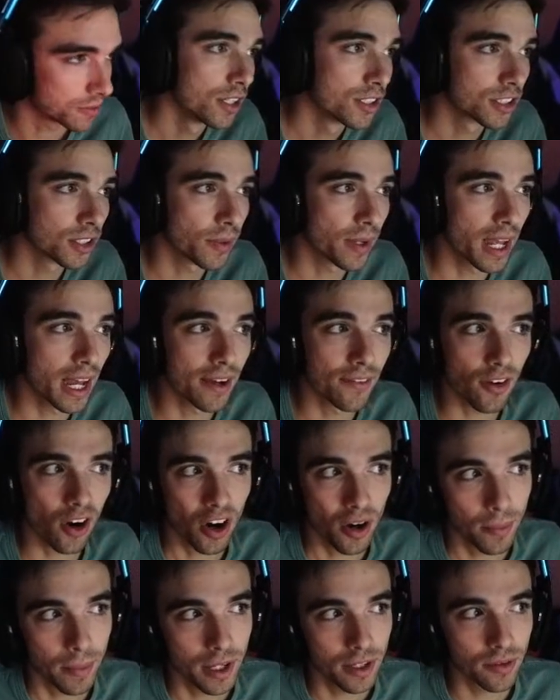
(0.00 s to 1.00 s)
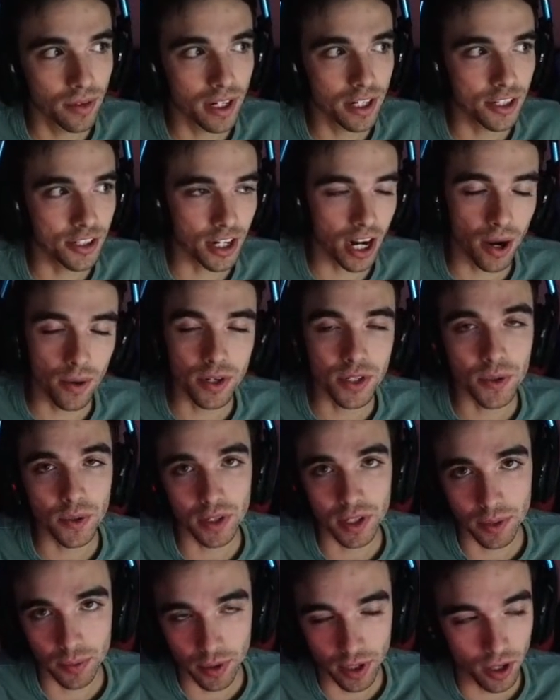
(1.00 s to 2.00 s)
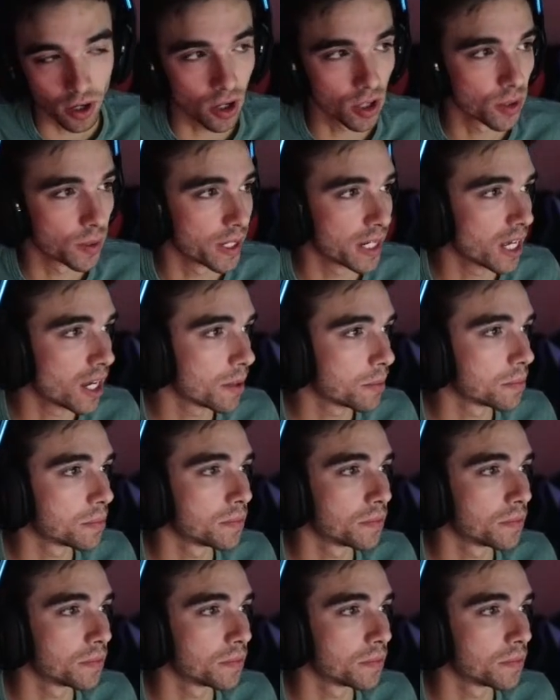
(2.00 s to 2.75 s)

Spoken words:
So we have our mid-range shot, which we're going to bring all the way up,